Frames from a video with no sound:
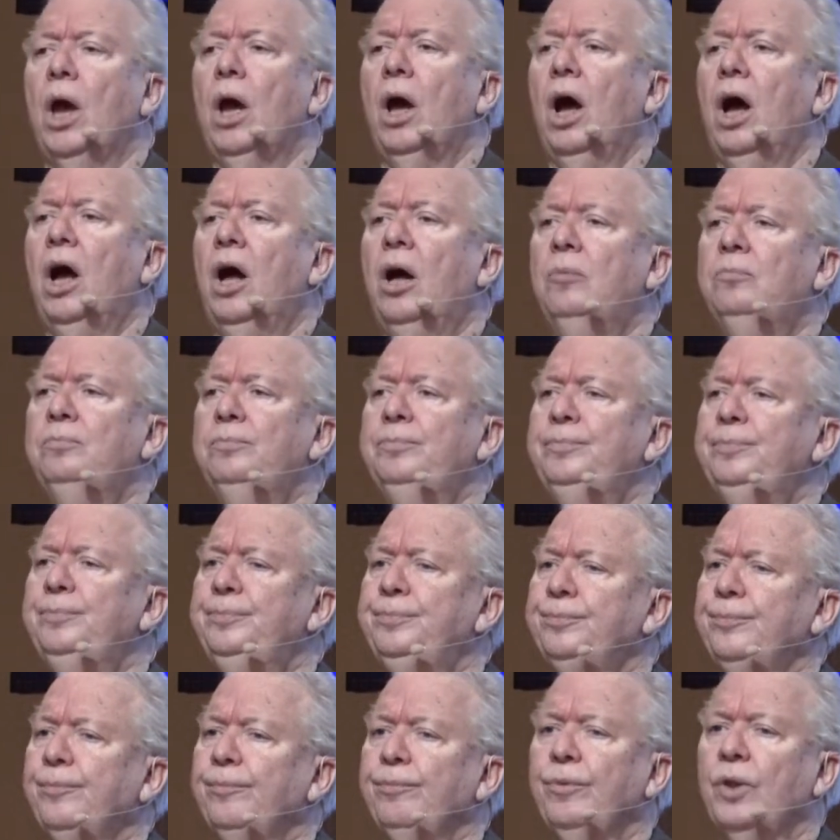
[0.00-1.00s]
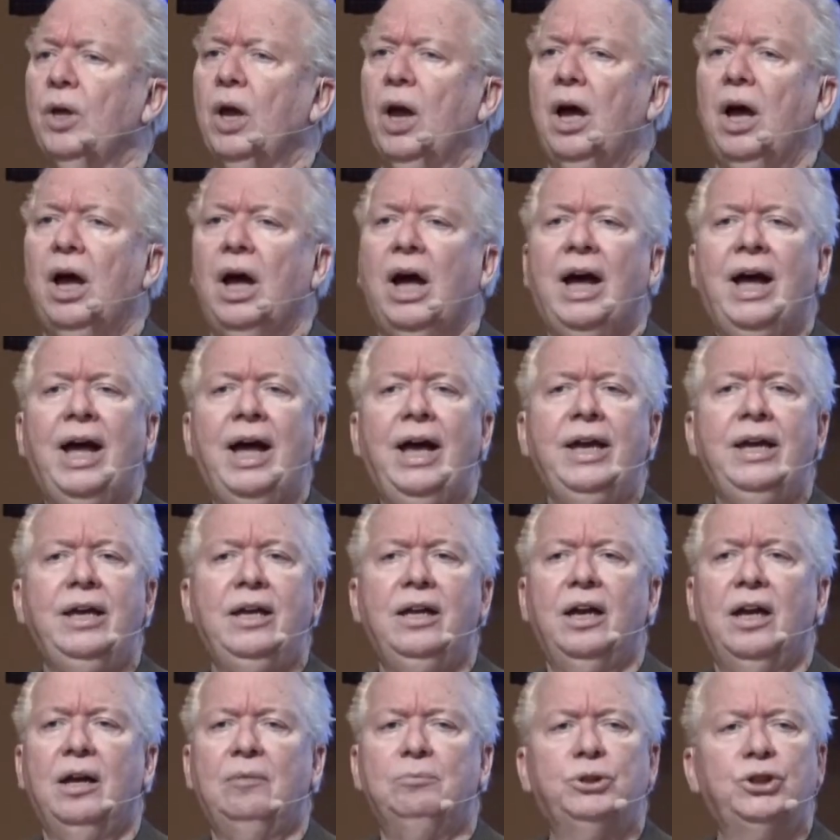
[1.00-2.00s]
Um, I
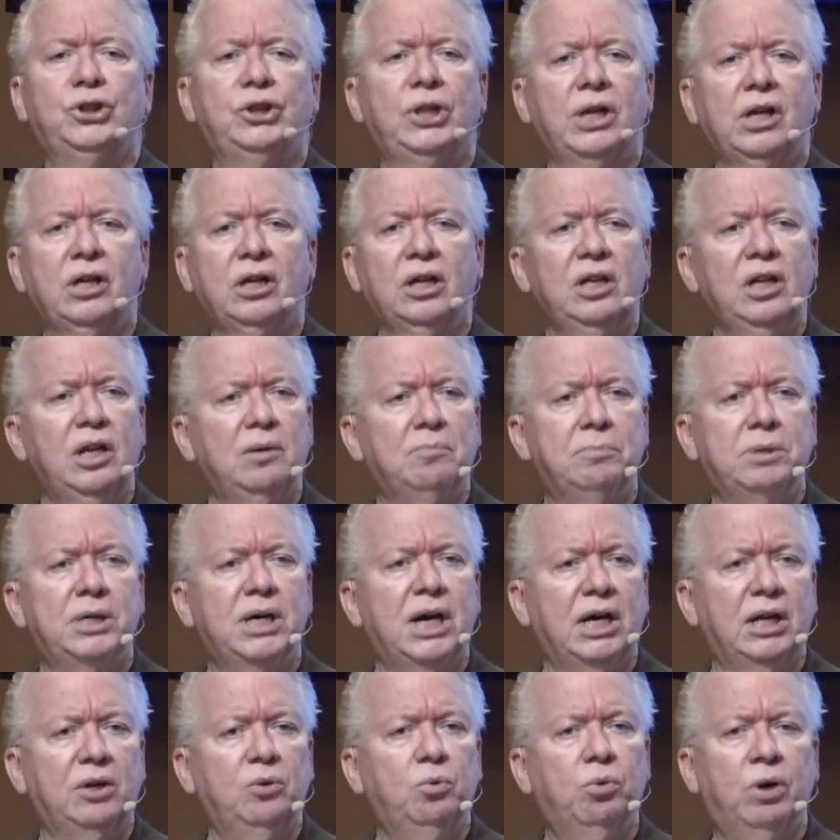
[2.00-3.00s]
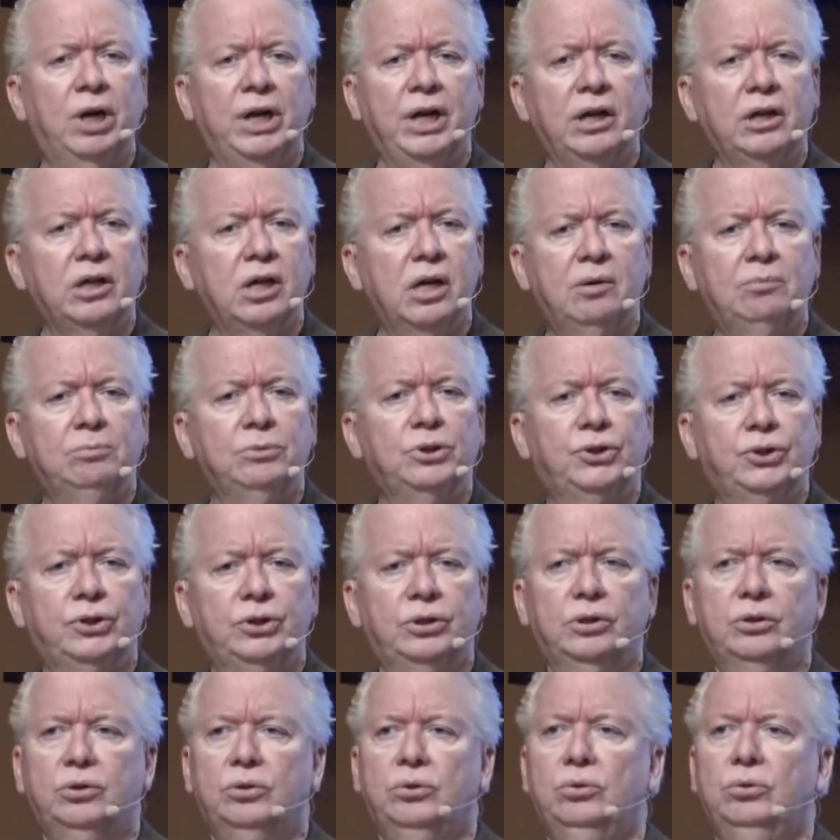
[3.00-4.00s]
am stuck in the mud when it comes
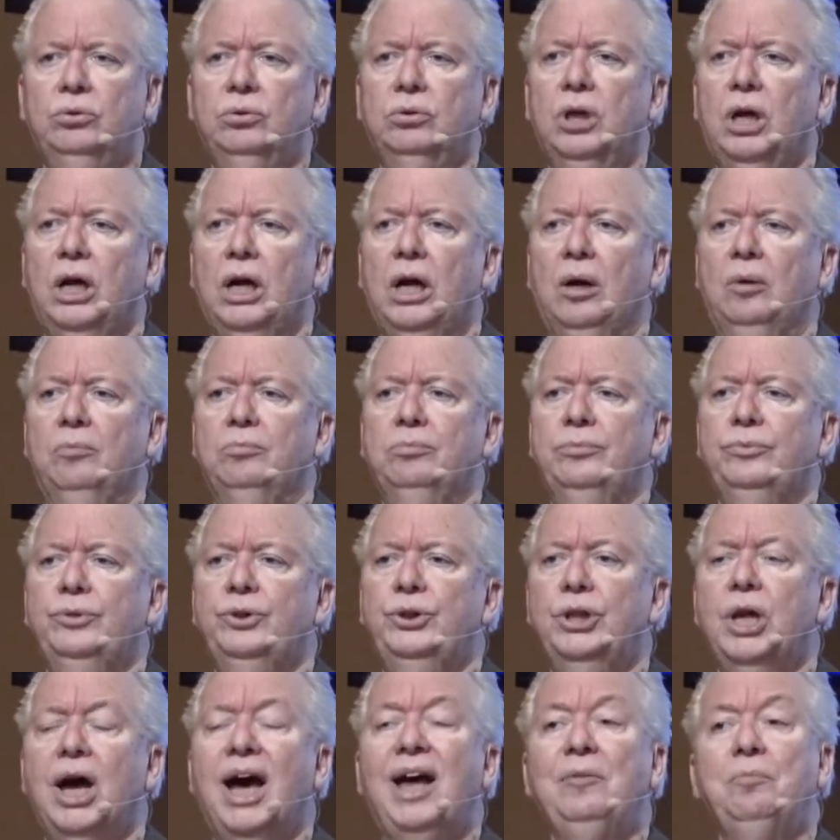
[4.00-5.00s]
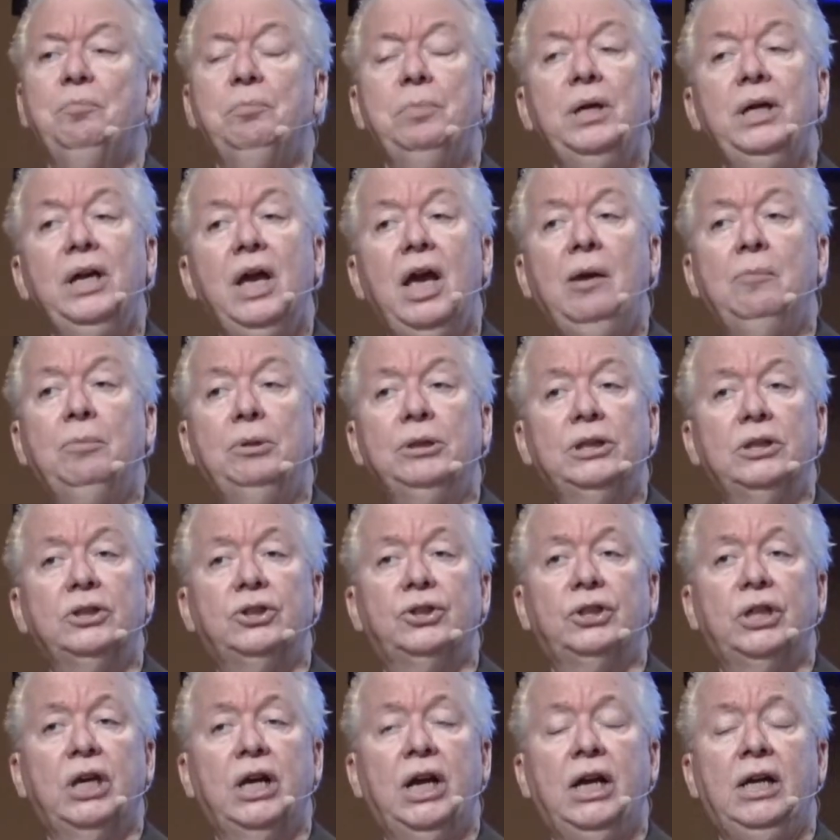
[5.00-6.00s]
to um, not being able to
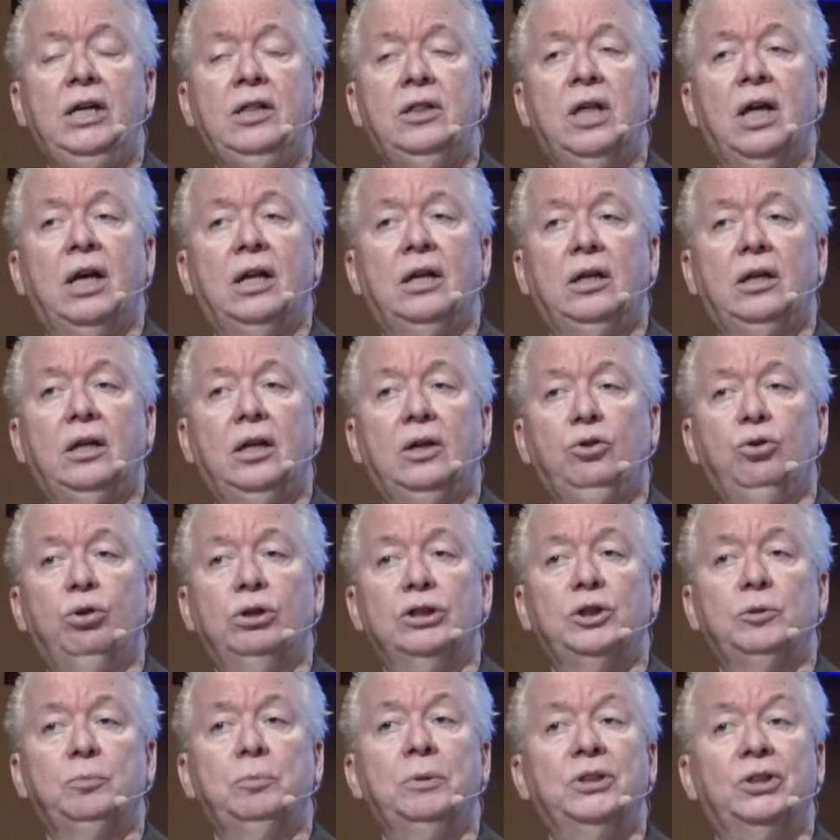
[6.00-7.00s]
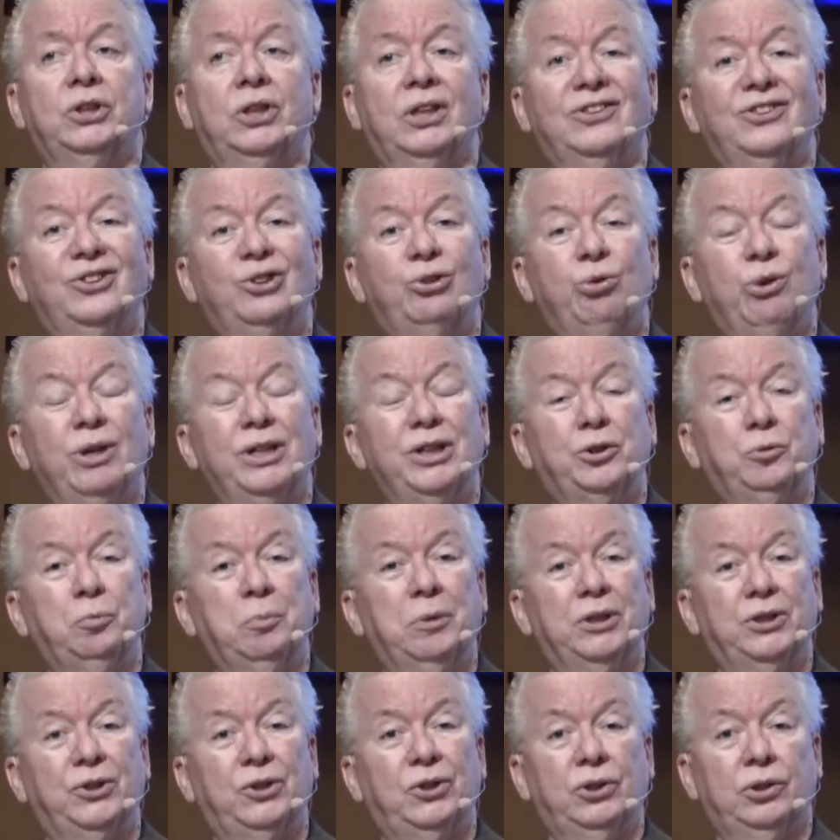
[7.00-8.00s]
say that Christmas is
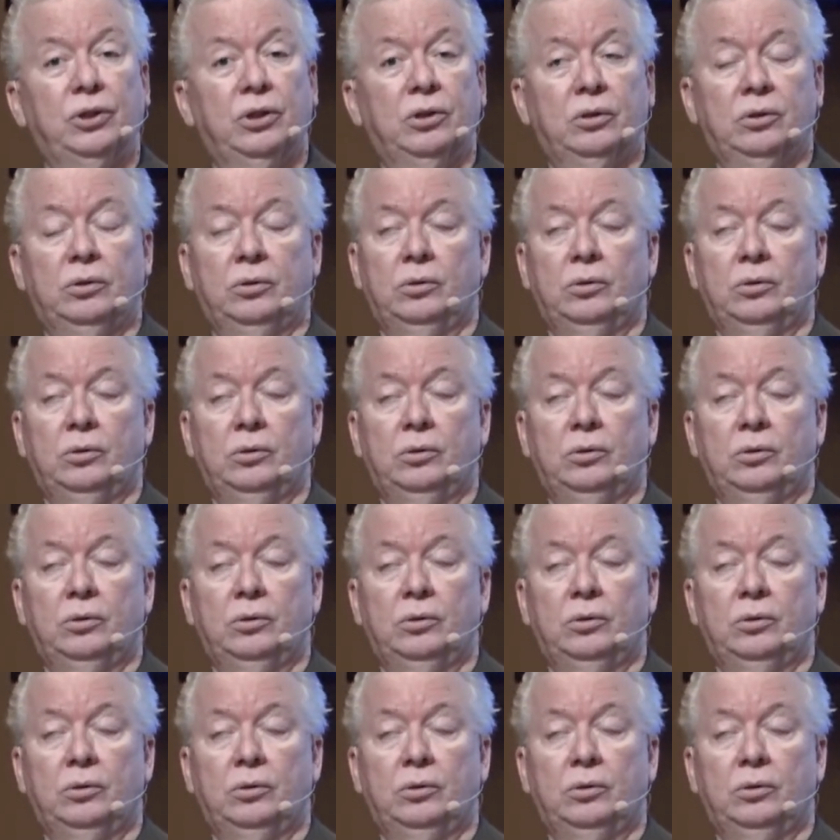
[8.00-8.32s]
Christmas